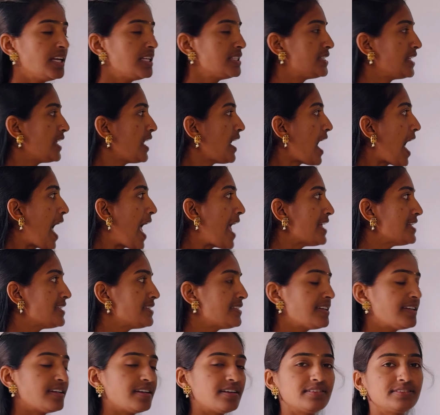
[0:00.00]
See, as
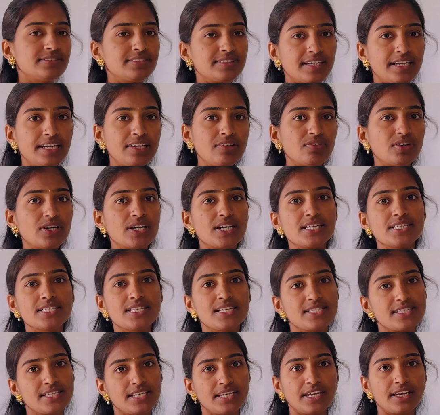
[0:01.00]
there are three
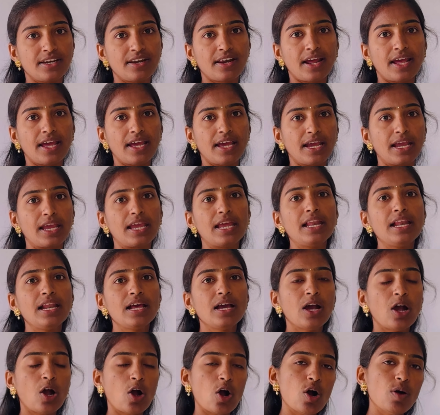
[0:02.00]
vertices in a triangle,
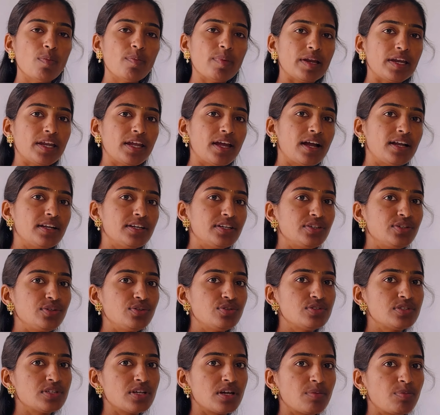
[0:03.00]
how many
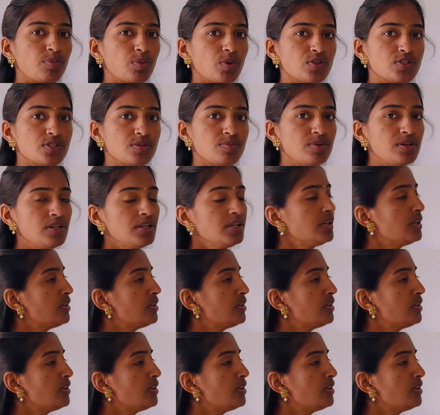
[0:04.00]
altitudes are possible?